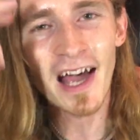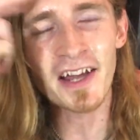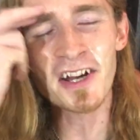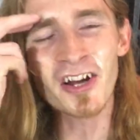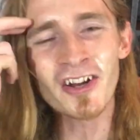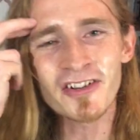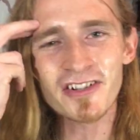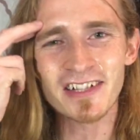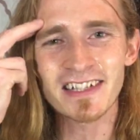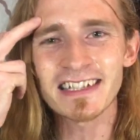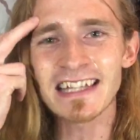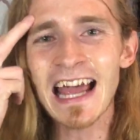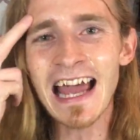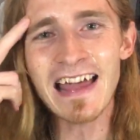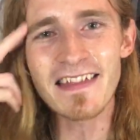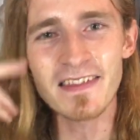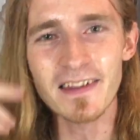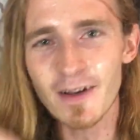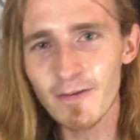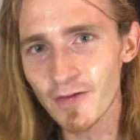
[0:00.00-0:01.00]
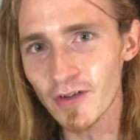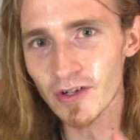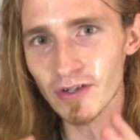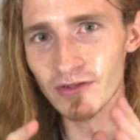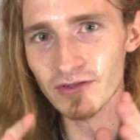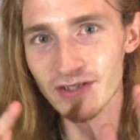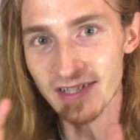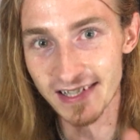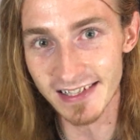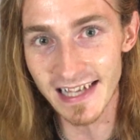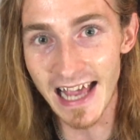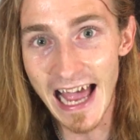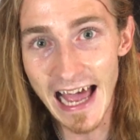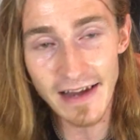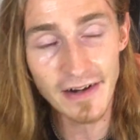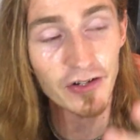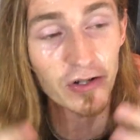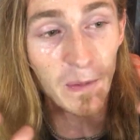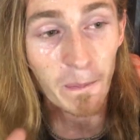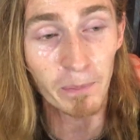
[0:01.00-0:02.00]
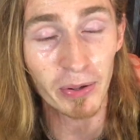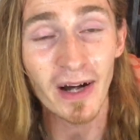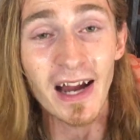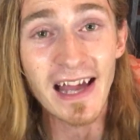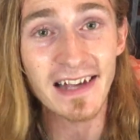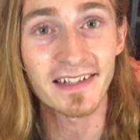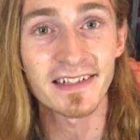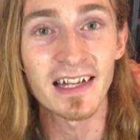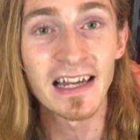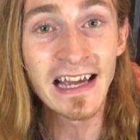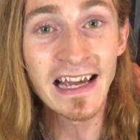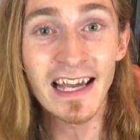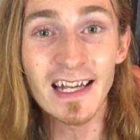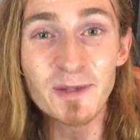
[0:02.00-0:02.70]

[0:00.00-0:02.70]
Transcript: and understand that if you're sad or depressed,